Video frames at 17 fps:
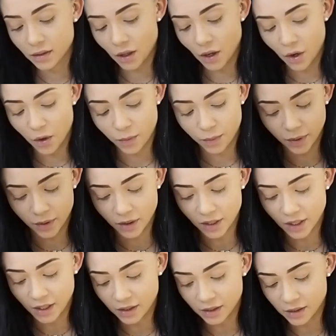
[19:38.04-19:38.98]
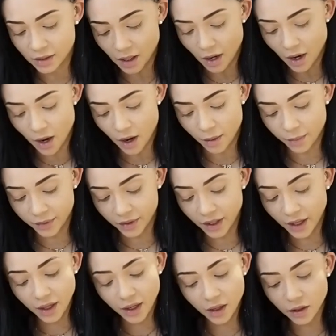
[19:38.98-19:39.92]
Open these up.
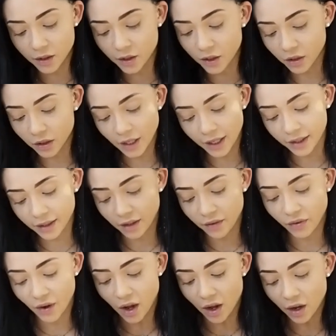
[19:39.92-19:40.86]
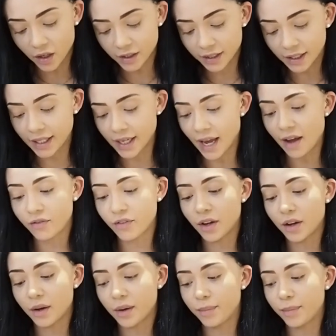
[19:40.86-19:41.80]
They look like they've hardly
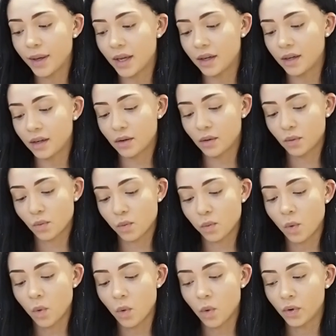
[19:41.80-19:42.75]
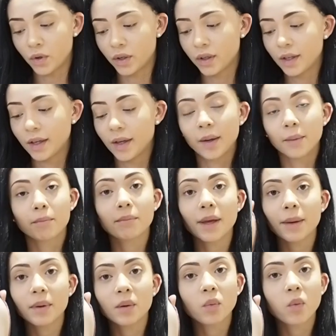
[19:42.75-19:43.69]
ever been worn.
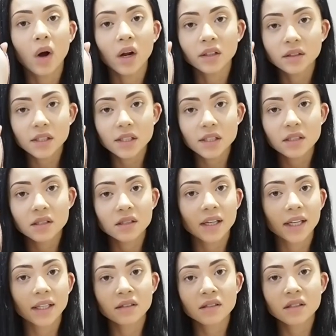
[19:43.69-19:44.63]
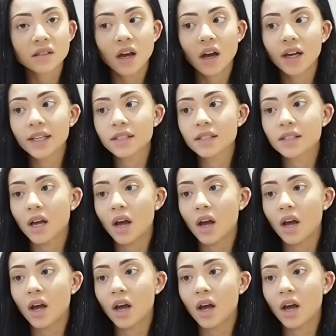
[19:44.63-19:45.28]
Maybe once inside.